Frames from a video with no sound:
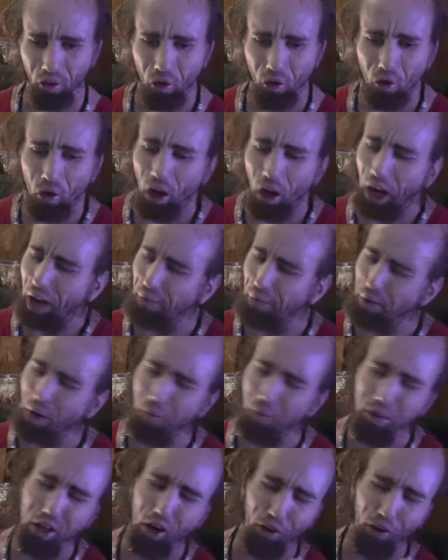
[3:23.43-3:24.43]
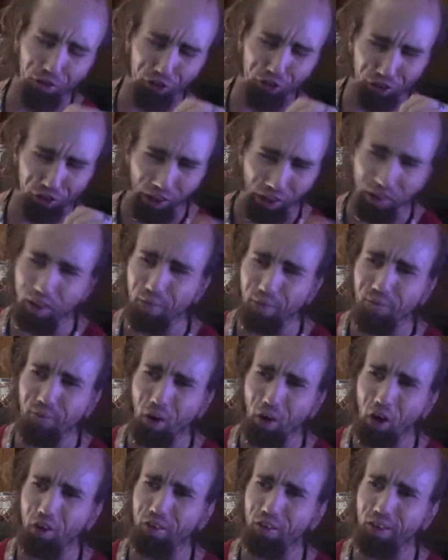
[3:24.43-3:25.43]
How about we all sit the
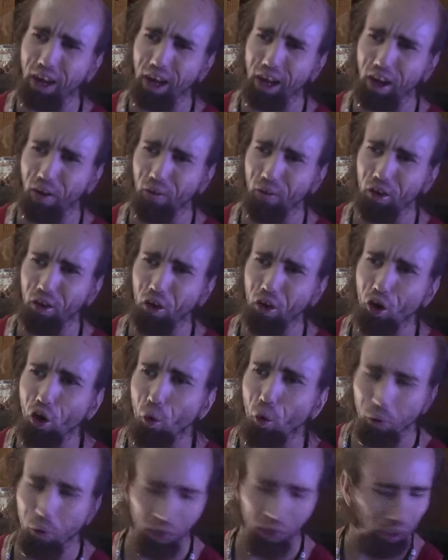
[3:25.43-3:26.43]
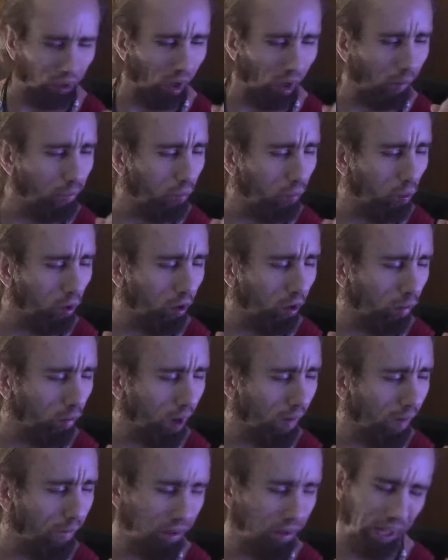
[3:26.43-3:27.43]
fuck down, we come to an
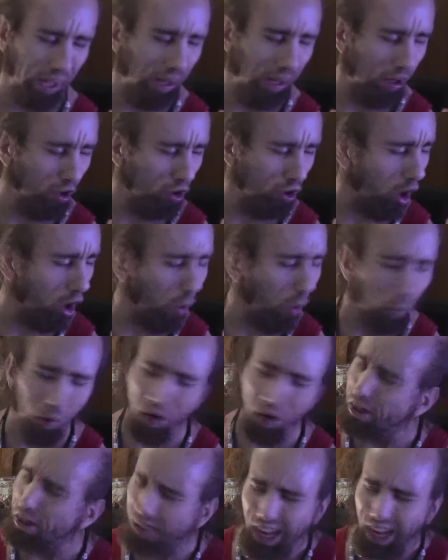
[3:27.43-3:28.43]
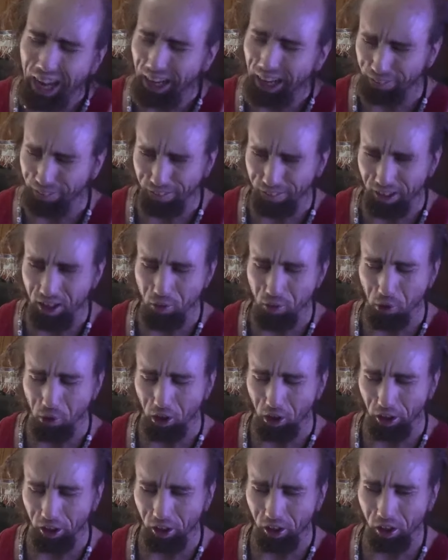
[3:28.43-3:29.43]
agreement that no one attacks
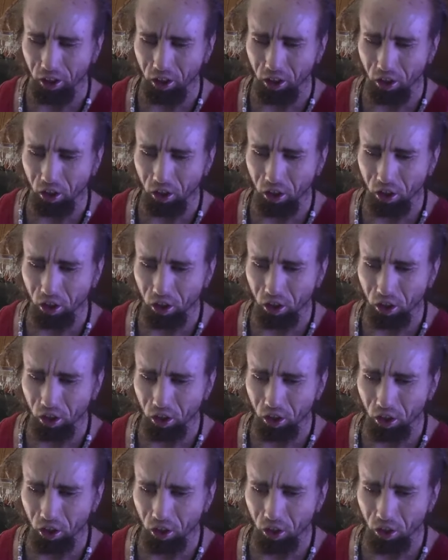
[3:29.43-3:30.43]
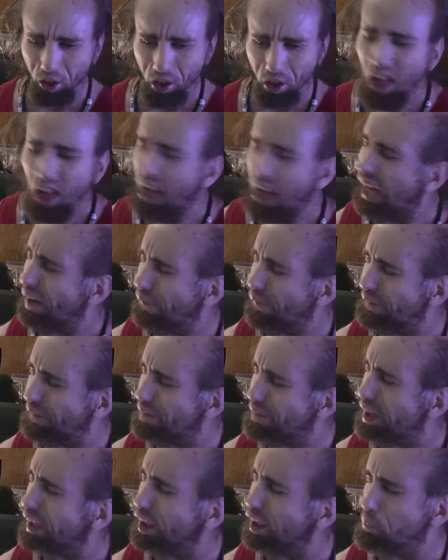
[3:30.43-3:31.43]
anybody, and we
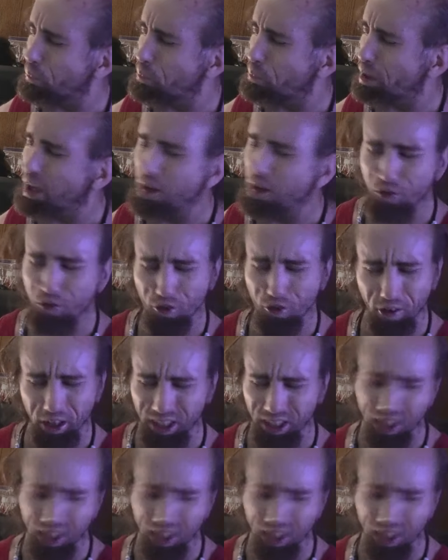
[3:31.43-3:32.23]
make a peace treaty